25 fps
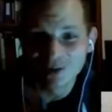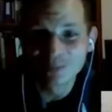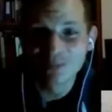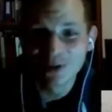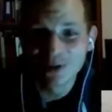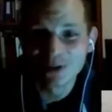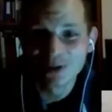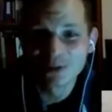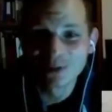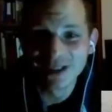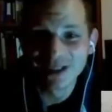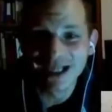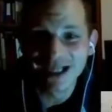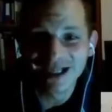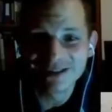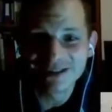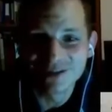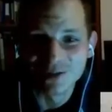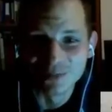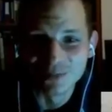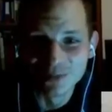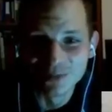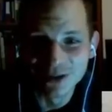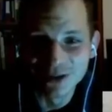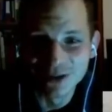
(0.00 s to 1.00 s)
at some point
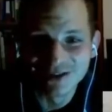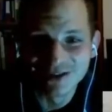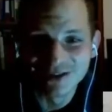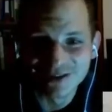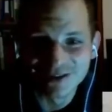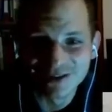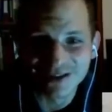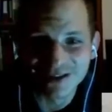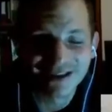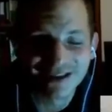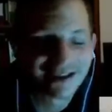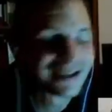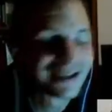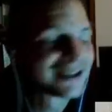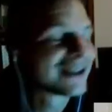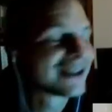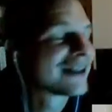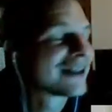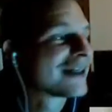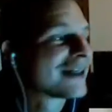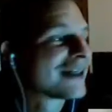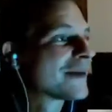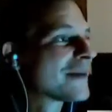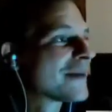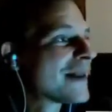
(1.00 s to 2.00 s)
we had some reach.
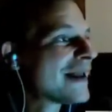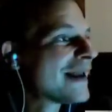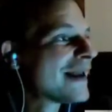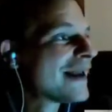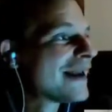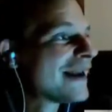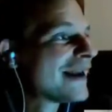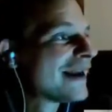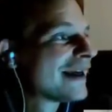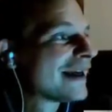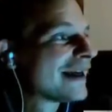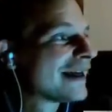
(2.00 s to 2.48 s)
Yeah.